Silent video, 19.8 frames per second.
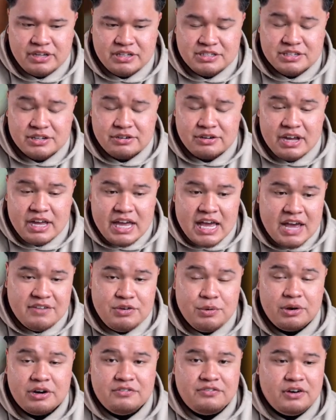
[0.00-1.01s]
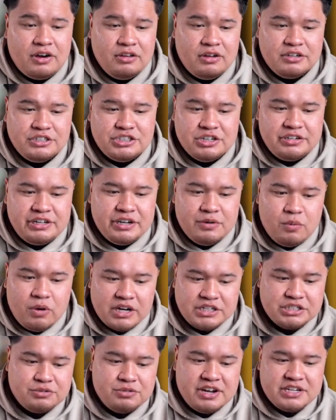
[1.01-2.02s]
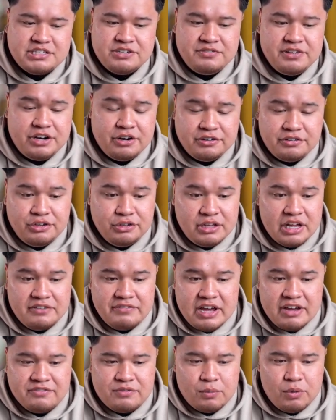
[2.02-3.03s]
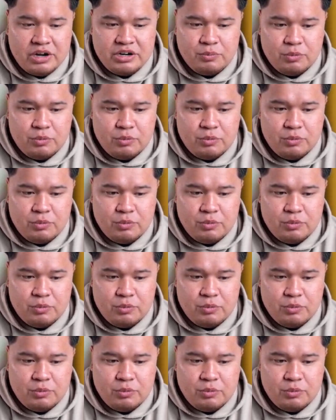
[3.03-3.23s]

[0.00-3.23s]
So if you want to follow our journey and watch the rest of it, or you love F1,